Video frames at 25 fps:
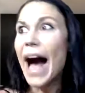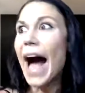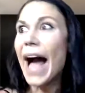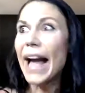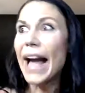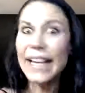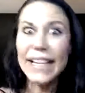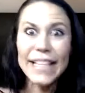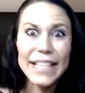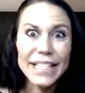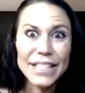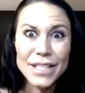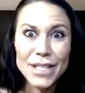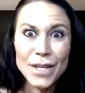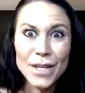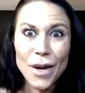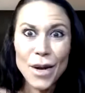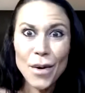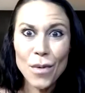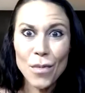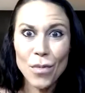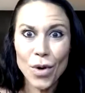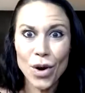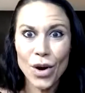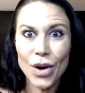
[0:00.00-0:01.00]
I get to go
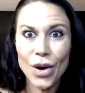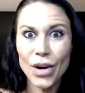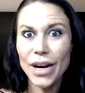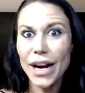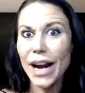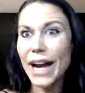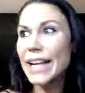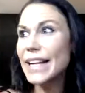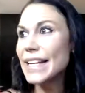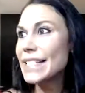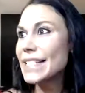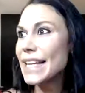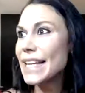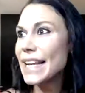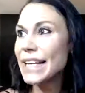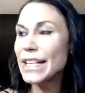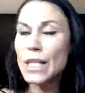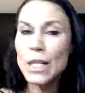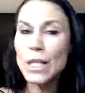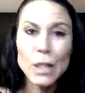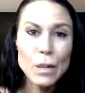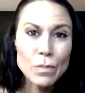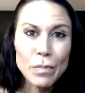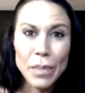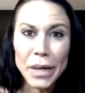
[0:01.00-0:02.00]
to work, I get to
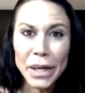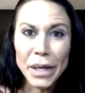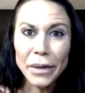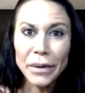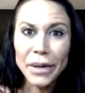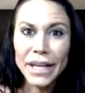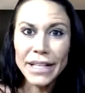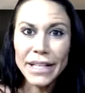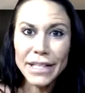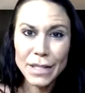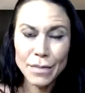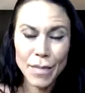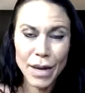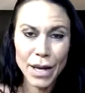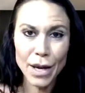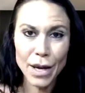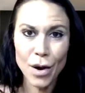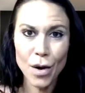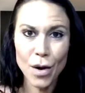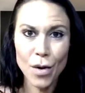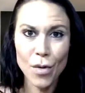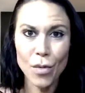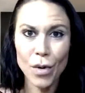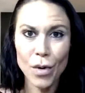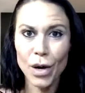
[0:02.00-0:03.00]
experience my
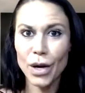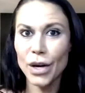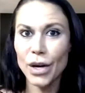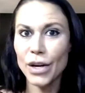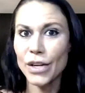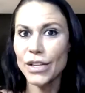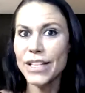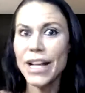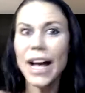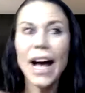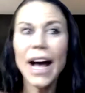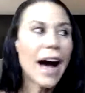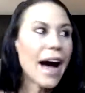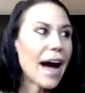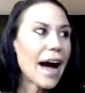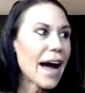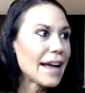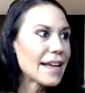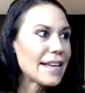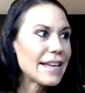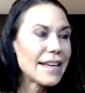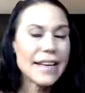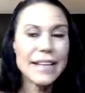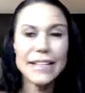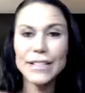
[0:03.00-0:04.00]
coworkers, I
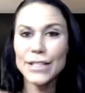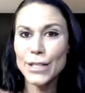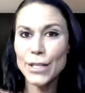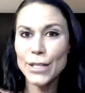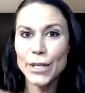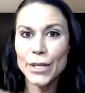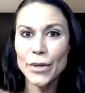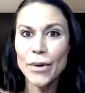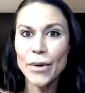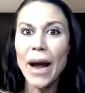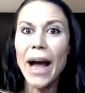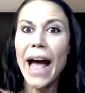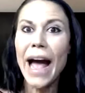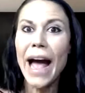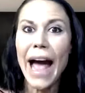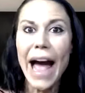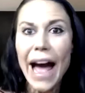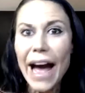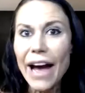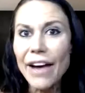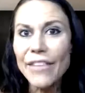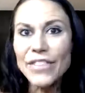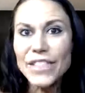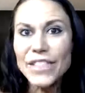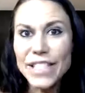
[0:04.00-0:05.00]
get to
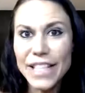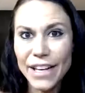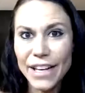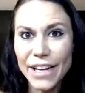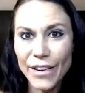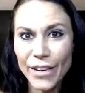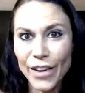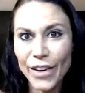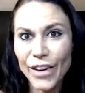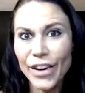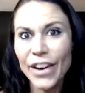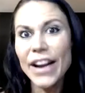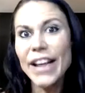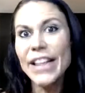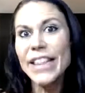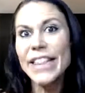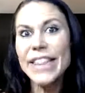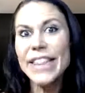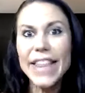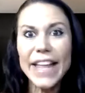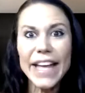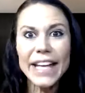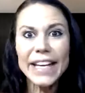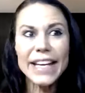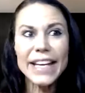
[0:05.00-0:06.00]
have dinner,
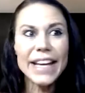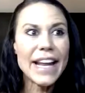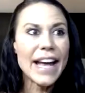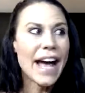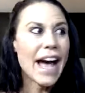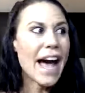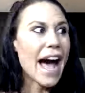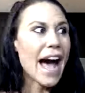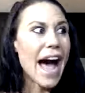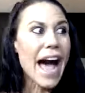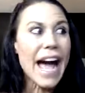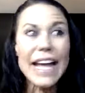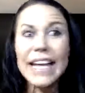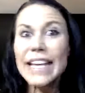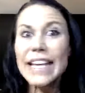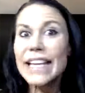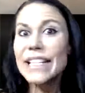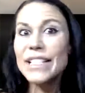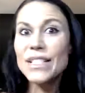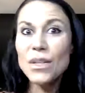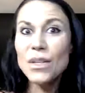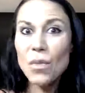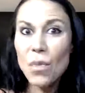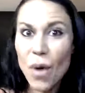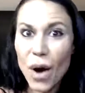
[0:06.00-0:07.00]
then I
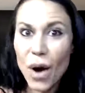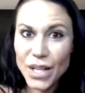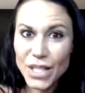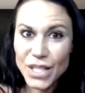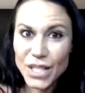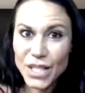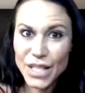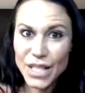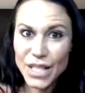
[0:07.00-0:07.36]
get to watch